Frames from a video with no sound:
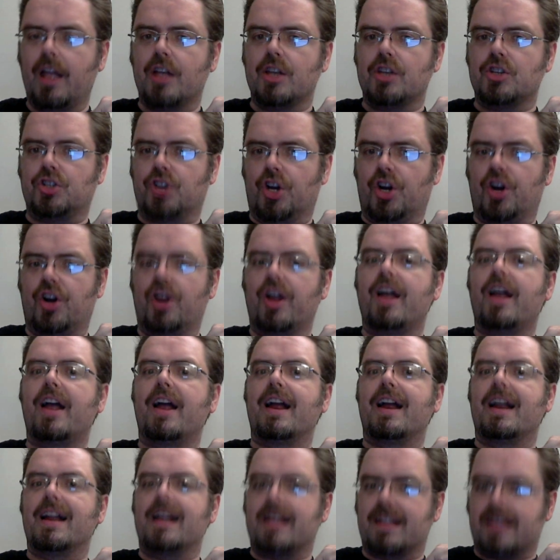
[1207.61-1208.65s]
So
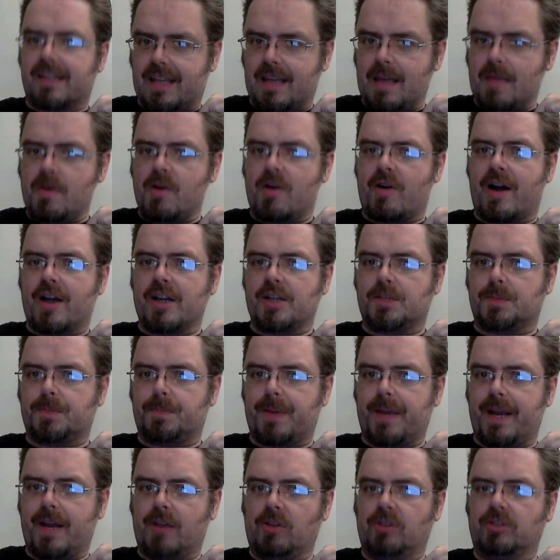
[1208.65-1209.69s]
keep your eyes
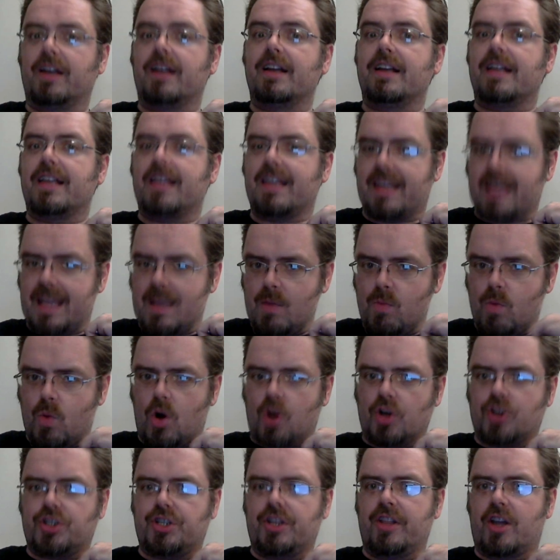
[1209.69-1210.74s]
peeled, keep
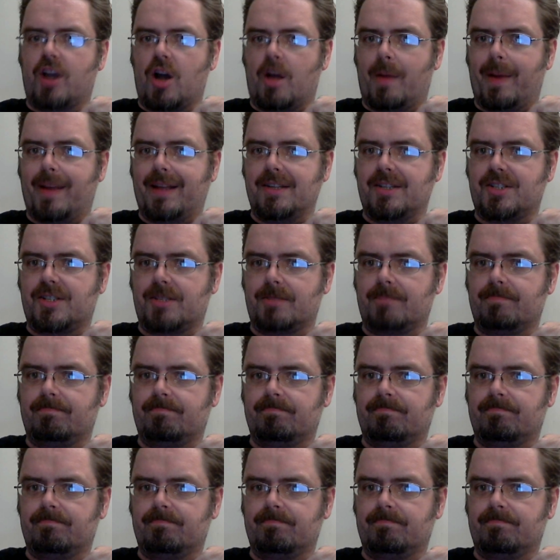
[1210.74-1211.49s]
watching the comments,